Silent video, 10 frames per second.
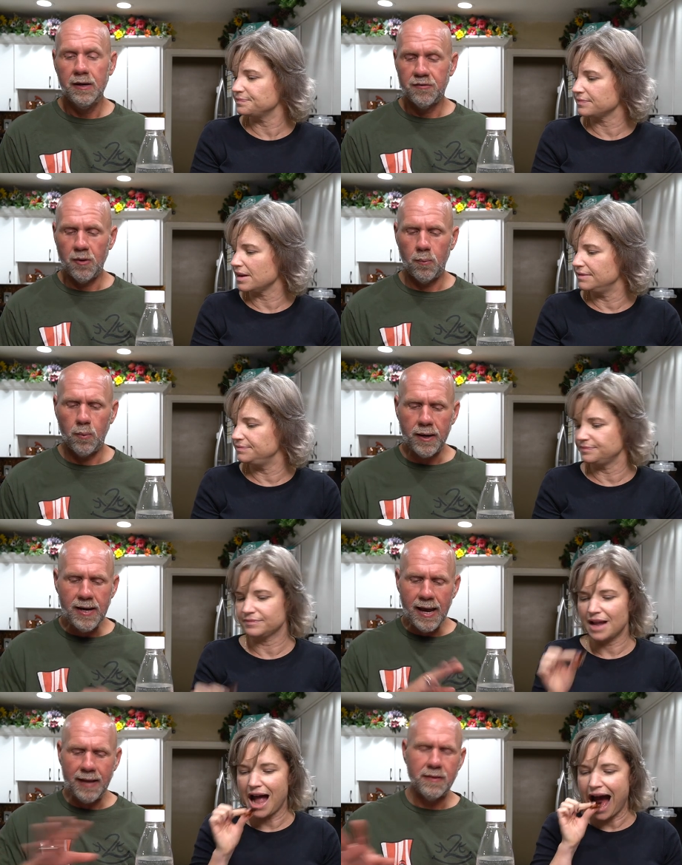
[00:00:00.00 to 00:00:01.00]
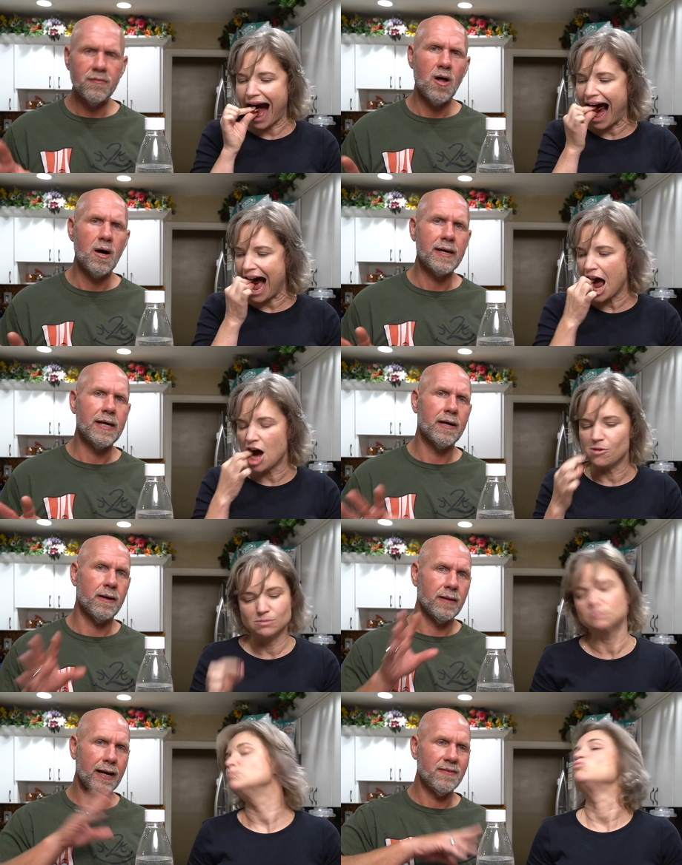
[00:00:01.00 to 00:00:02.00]
Speaker 1: So we're going to end the vlog here.
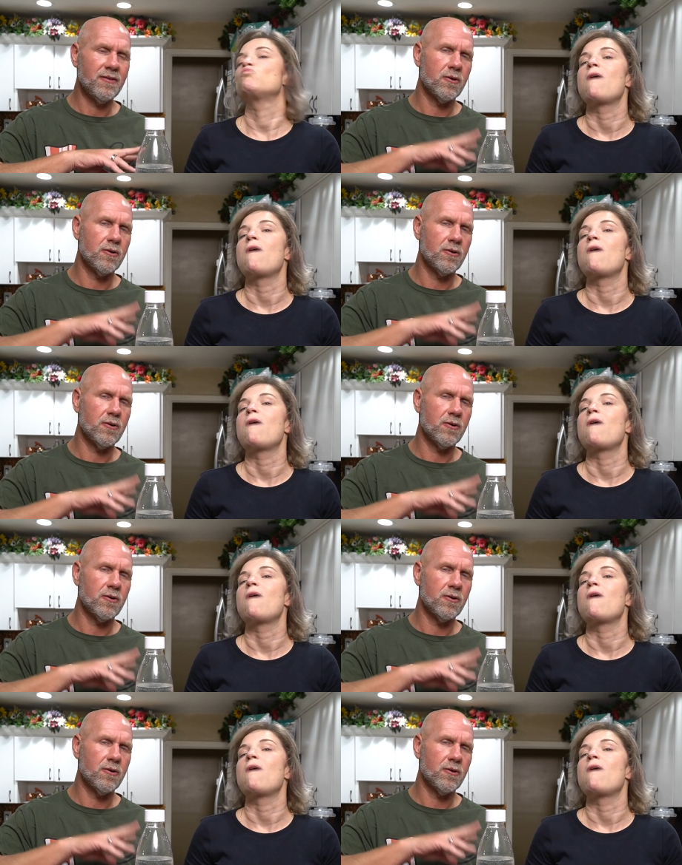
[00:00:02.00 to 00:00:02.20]
Like I said